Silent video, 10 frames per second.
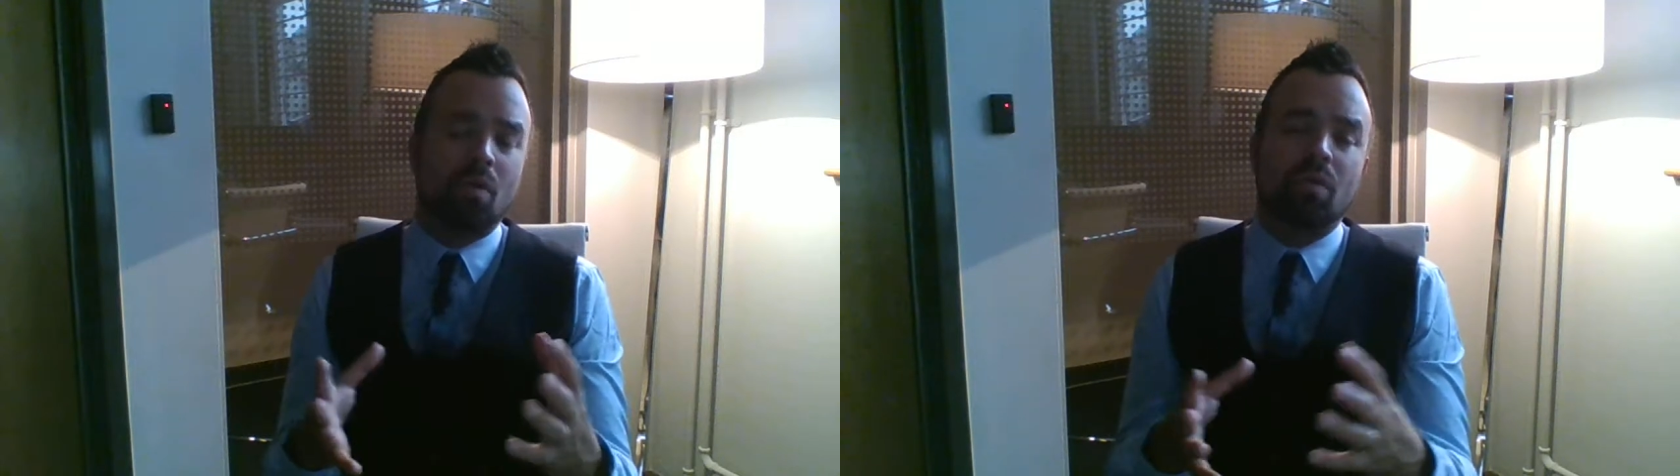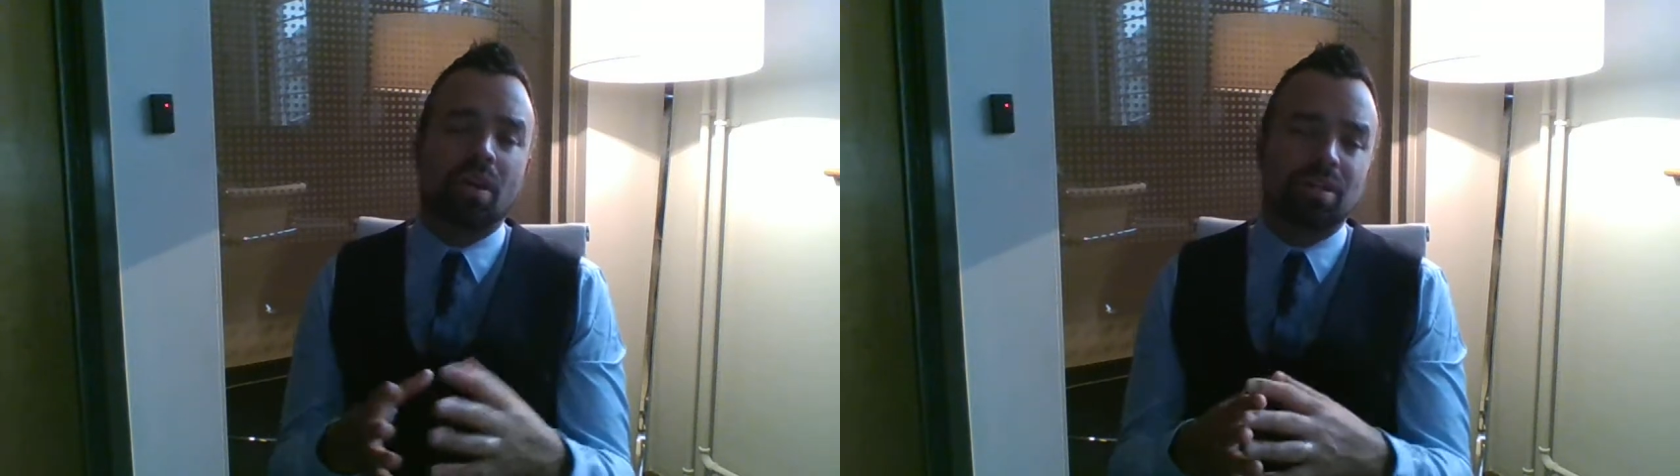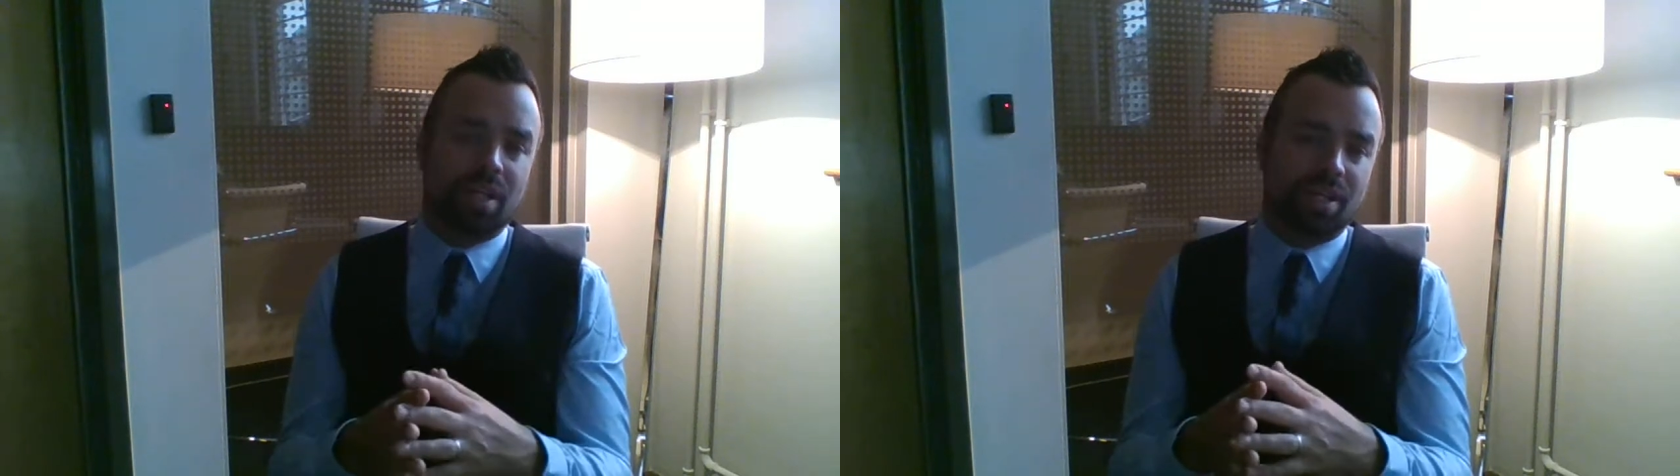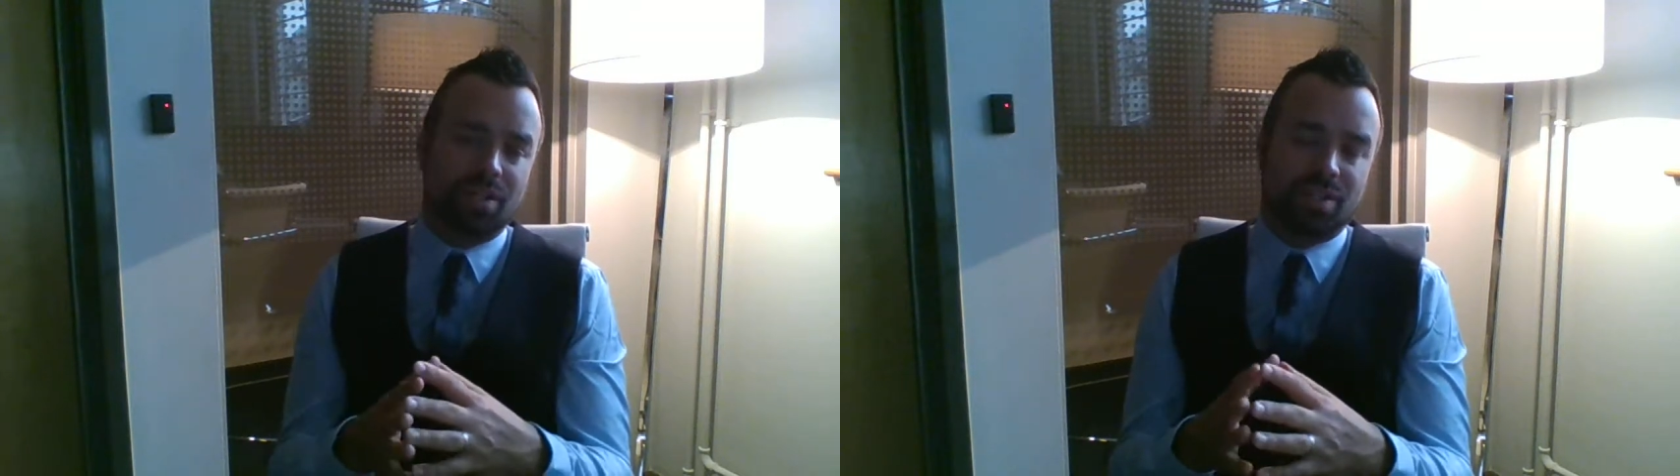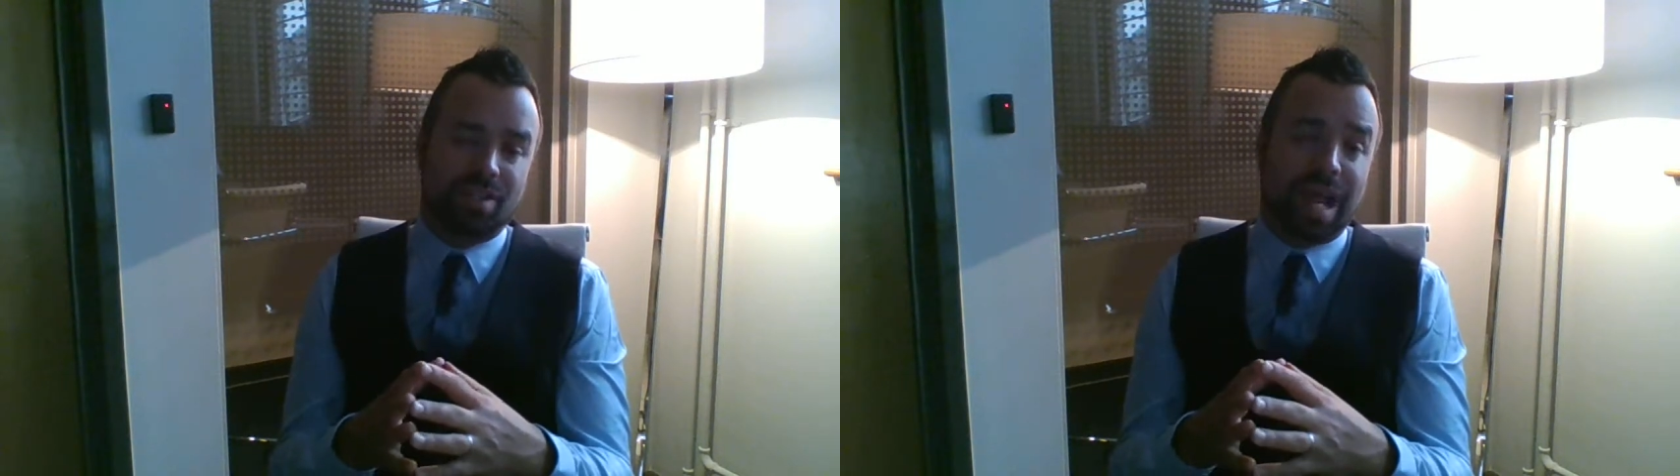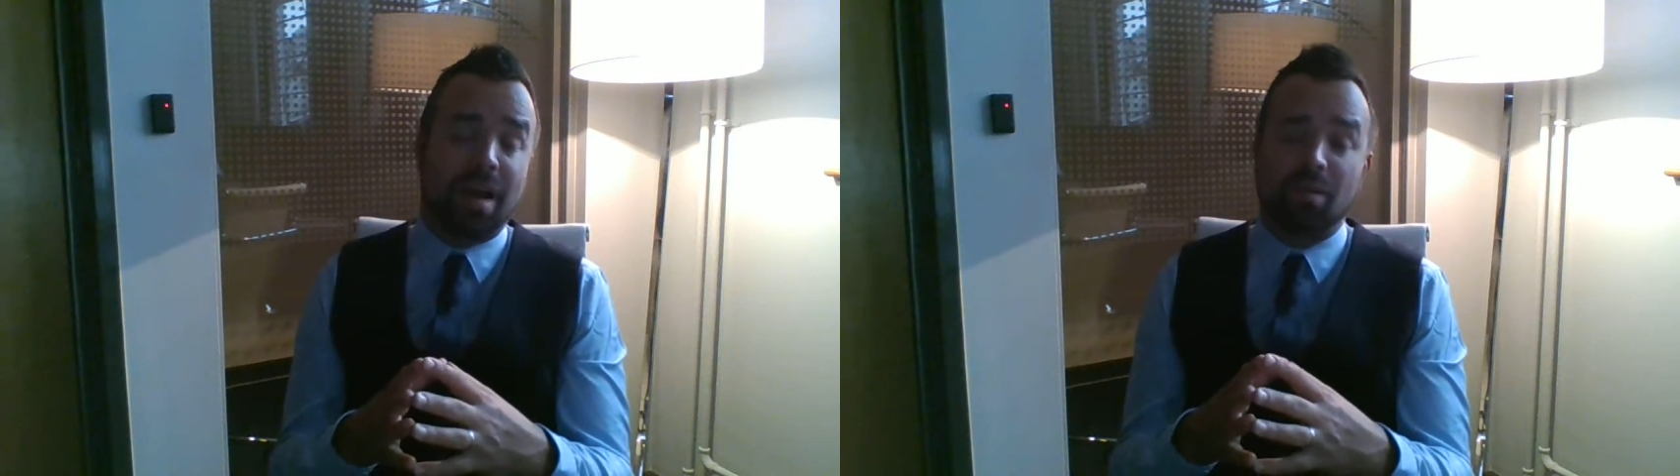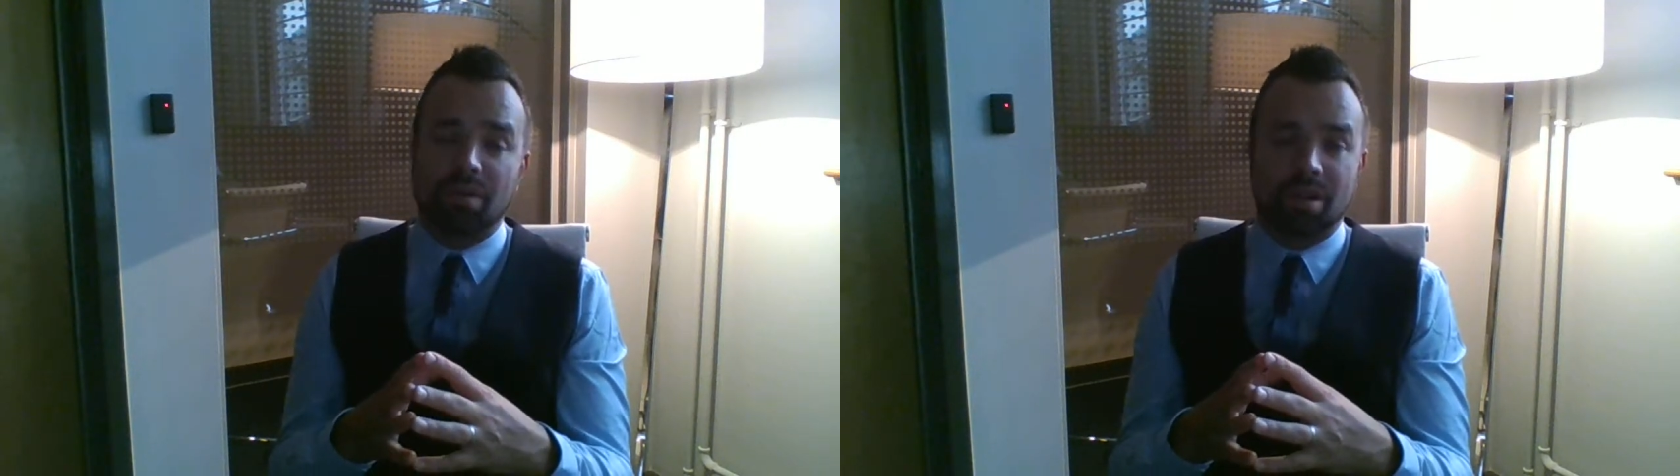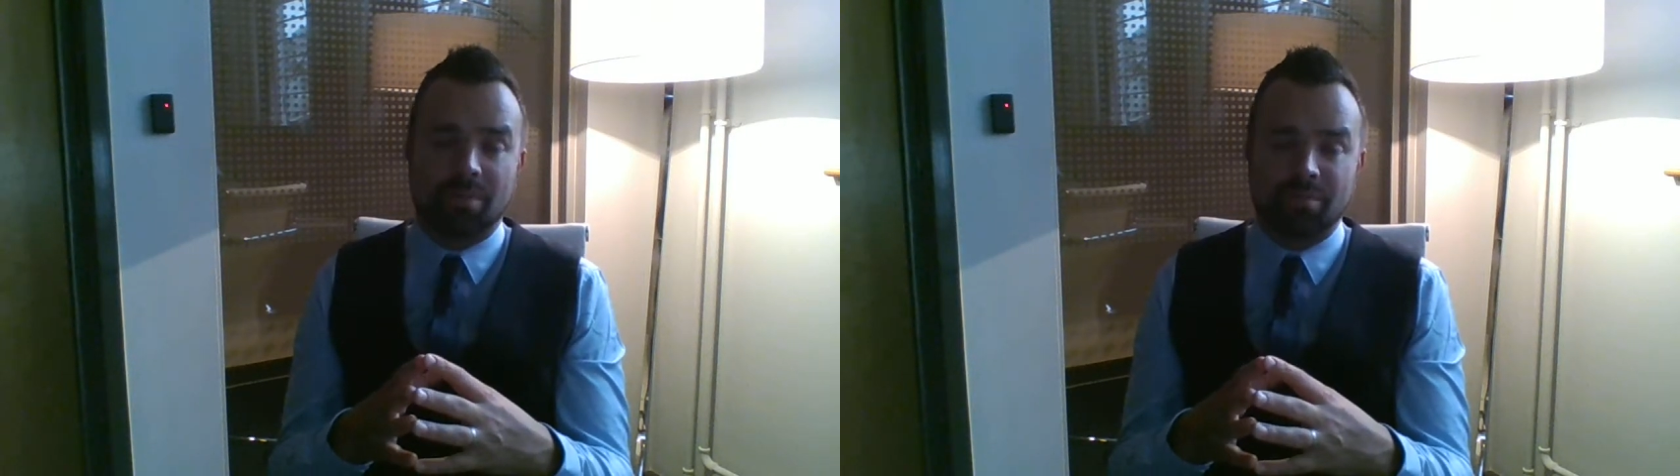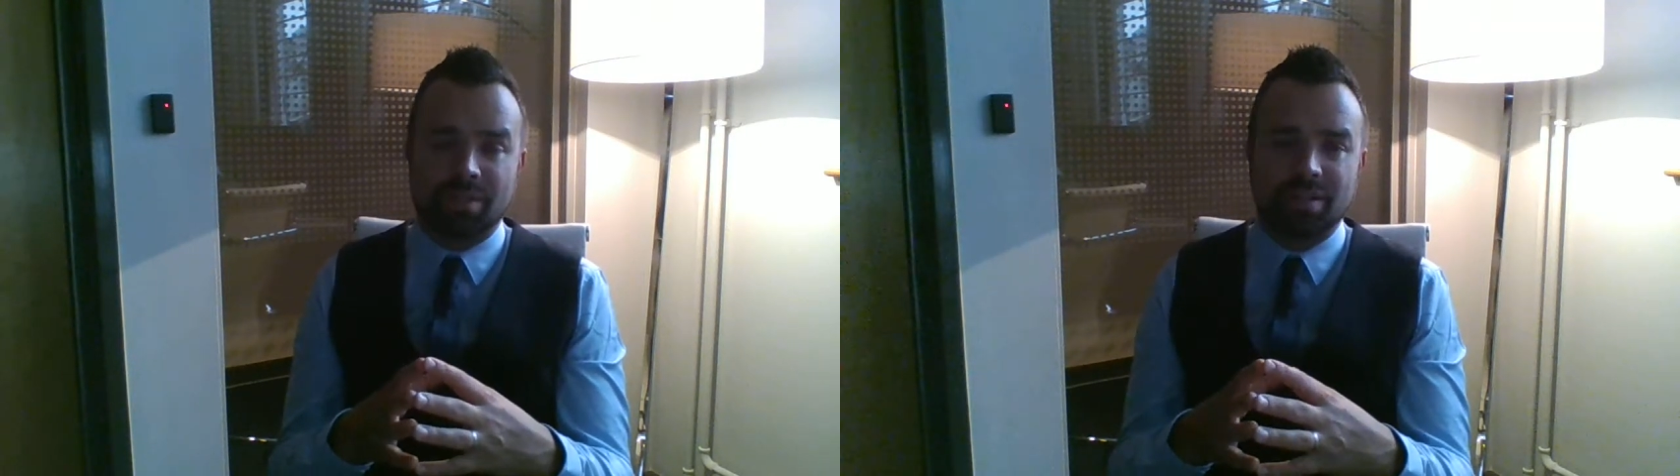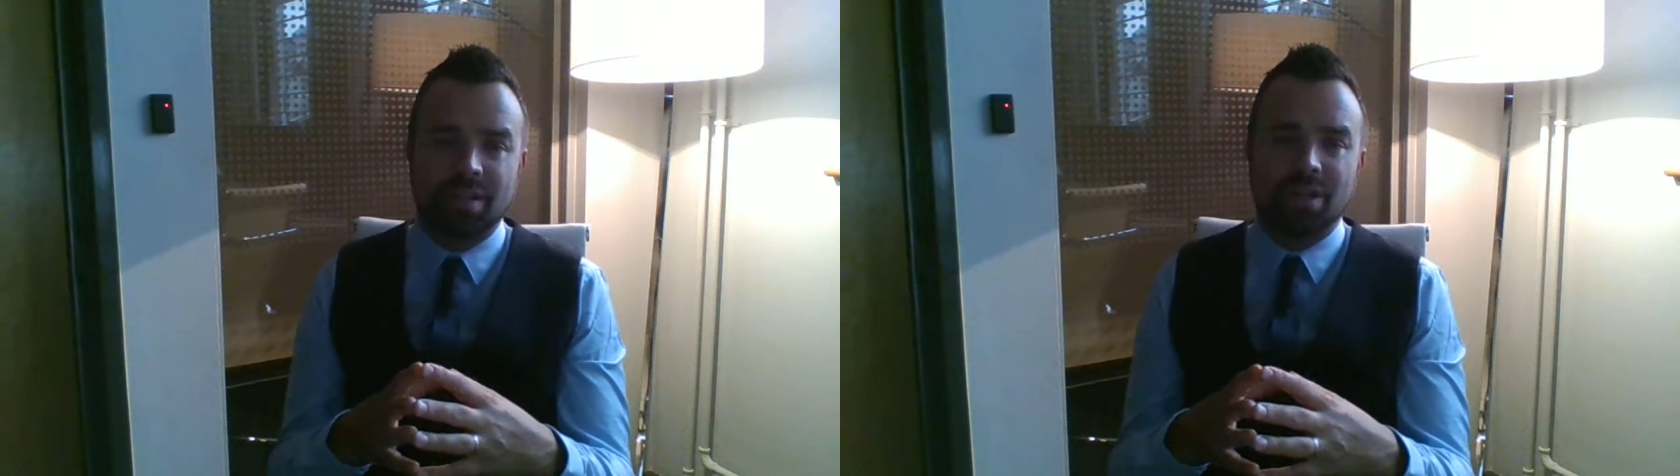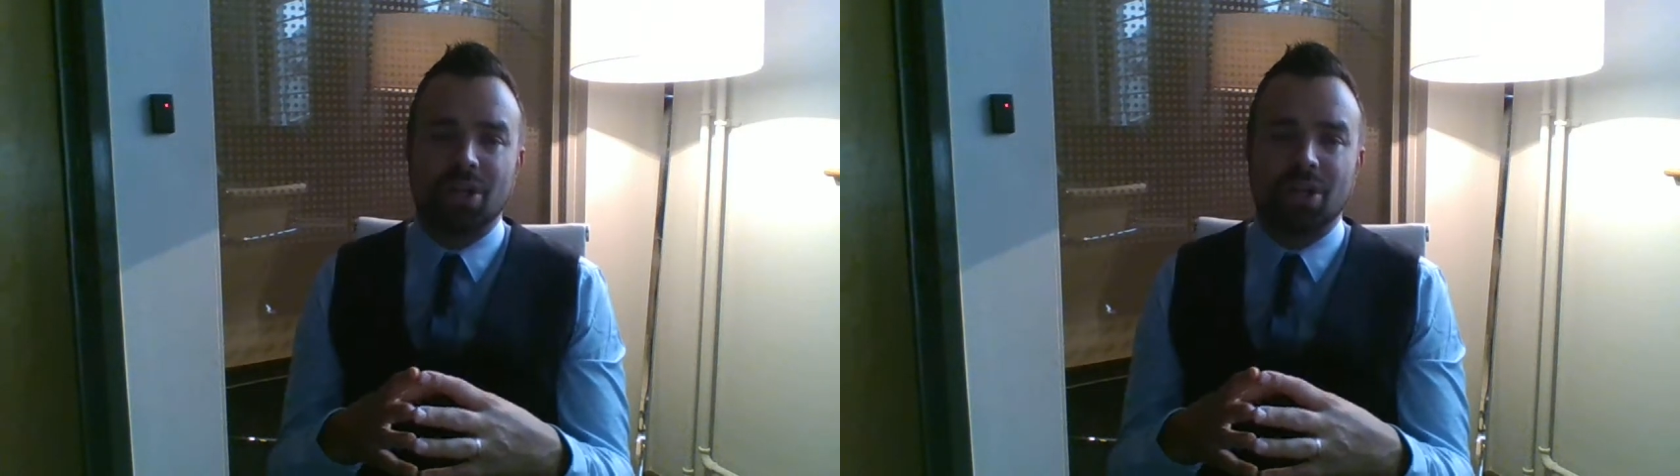organisation's outcomes.